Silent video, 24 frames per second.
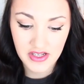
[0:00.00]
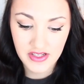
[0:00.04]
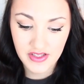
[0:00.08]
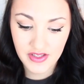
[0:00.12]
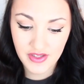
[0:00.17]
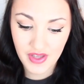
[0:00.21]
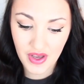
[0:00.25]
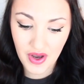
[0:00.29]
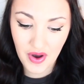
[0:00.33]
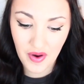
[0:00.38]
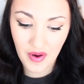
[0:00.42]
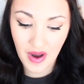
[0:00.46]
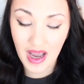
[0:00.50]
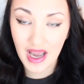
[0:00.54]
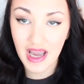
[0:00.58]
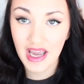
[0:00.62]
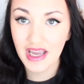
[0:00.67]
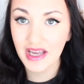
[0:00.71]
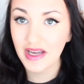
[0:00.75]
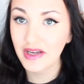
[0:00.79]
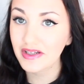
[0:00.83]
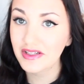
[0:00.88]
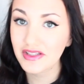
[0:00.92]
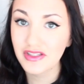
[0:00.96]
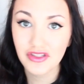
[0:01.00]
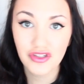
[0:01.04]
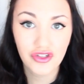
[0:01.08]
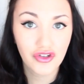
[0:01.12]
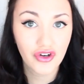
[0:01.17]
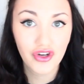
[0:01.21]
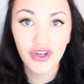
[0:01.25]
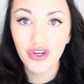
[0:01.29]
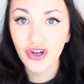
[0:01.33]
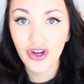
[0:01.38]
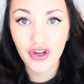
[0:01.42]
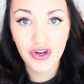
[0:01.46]
So I
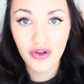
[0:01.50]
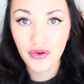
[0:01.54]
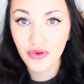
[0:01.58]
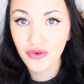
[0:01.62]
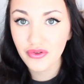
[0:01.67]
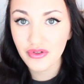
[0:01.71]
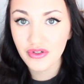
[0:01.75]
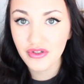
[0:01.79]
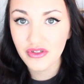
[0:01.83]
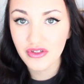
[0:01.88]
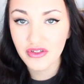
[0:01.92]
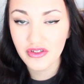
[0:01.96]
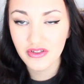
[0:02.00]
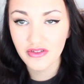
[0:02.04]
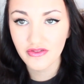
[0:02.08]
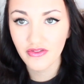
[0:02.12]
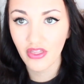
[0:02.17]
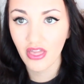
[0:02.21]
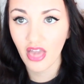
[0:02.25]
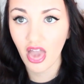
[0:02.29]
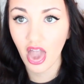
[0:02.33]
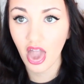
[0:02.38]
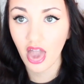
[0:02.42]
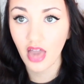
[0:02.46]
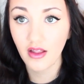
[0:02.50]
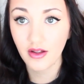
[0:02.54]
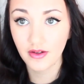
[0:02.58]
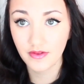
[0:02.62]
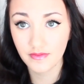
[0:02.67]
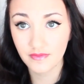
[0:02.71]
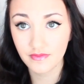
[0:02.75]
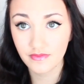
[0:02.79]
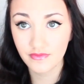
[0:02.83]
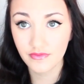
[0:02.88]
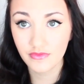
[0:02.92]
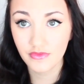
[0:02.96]
screwed on I
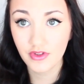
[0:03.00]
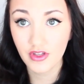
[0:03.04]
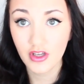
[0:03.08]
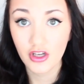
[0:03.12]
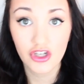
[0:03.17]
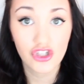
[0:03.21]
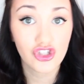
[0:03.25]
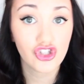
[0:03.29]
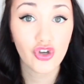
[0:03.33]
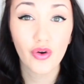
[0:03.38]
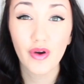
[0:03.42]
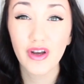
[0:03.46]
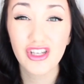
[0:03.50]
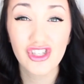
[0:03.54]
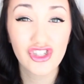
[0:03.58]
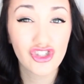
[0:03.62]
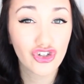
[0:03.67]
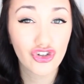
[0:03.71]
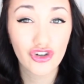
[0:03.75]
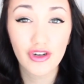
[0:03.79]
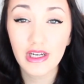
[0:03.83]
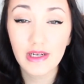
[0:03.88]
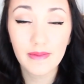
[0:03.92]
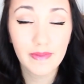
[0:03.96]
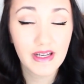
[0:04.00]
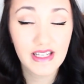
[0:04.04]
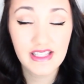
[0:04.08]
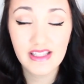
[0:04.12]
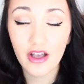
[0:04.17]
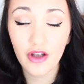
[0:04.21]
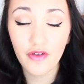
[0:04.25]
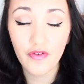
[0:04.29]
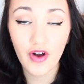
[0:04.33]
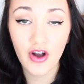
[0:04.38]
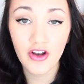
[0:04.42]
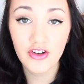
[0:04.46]
screwed
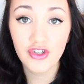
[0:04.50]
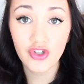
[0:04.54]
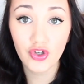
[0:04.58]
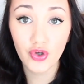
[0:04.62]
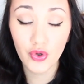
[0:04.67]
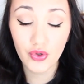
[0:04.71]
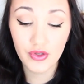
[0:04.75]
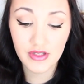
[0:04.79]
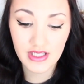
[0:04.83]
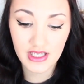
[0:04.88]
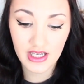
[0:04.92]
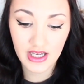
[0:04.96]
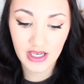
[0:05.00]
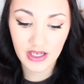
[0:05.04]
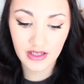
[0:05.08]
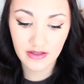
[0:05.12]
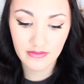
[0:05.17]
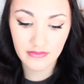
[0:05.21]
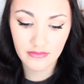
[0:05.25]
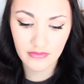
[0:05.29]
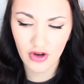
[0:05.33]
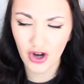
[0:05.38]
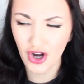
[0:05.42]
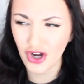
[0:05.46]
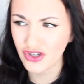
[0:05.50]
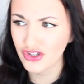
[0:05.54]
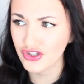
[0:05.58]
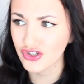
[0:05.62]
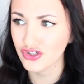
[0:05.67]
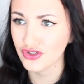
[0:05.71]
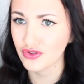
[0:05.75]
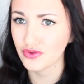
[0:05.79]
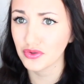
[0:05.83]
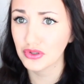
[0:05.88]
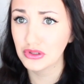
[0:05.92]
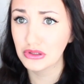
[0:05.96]
myself onto Ulta.
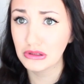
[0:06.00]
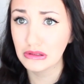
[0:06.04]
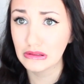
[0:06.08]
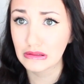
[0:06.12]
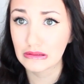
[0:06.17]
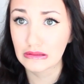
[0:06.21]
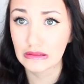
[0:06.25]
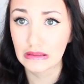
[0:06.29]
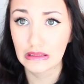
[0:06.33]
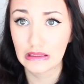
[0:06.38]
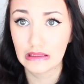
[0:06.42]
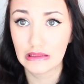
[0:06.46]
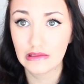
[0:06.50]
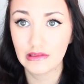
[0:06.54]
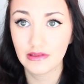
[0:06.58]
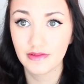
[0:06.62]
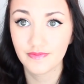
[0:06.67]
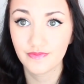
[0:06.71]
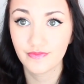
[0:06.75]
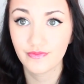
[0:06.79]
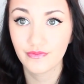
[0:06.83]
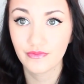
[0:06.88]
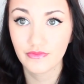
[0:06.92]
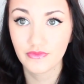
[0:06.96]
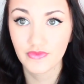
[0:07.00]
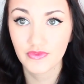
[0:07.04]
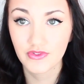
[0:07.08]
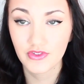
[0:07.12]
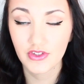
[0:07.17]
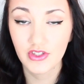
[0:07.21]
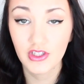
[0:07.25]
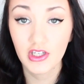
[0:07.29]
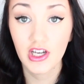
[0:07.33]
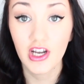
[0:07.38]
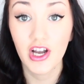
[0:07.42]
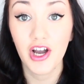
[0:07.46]
Ooh, no.
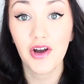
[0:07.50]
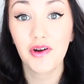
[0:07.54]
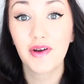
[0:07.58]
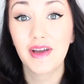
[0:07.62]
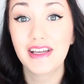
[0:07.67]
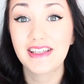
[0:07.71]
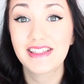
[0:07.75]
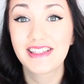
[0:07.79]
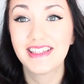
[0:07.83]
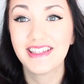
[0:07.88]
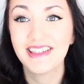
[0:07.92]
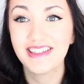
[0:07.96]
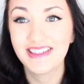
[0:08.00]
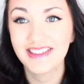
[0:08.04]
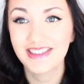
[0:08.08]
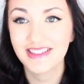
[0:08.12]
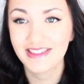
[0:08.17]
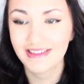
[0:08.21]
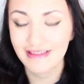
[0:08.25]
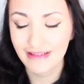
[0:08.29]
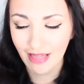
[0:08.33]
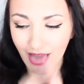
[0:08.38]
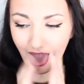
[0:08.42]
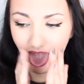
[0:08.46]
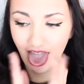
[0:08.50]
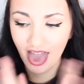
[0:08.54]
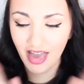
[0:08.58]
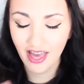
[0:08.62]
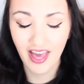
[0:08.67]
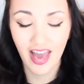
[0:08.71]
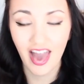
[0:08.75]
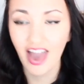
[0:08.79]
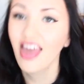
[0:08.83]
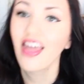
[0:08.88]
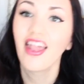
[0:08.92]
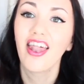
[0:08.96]
Okay, so,
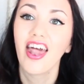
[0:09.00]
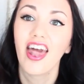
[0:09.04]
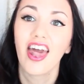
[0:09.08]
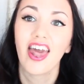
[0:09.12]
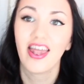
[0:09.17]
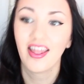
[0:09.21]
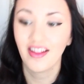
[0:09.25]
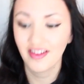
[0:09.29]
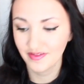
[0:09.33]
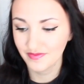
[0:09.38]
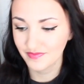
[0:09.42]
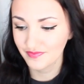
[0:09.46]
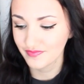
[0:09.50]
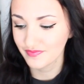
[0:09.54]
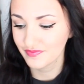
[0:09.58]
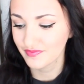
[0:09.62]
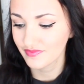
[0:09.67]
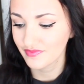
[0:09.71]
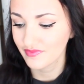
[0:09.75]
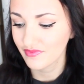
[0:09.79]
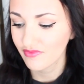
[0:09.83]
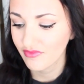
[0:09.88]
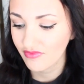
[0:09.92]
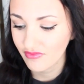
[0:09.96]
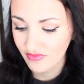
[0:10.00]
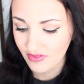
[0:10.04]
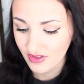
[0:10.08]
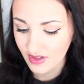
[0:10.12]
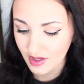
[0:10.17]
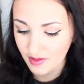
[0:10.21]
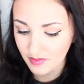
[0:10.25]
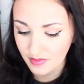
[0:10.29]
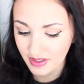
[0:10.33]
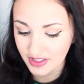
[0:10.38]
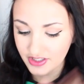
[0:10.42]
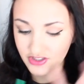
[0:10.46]
I'm
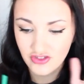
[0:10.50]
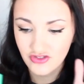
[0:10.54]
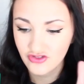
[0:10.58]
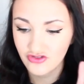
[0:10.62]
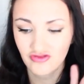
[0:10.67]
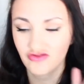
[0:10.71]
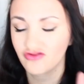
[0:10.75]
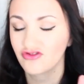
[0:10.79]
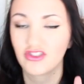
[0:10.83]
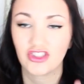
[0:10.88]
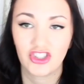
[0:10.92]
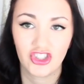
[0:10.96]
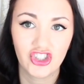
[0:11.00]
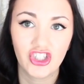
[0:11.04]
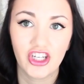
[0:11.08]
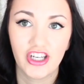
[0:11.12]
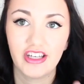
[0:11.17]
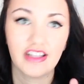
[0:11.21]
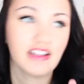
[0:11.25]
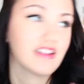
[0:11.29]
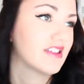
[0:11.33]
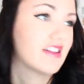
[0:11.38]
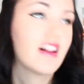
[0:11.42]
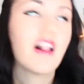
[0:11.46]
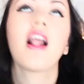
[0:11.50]
like, shit.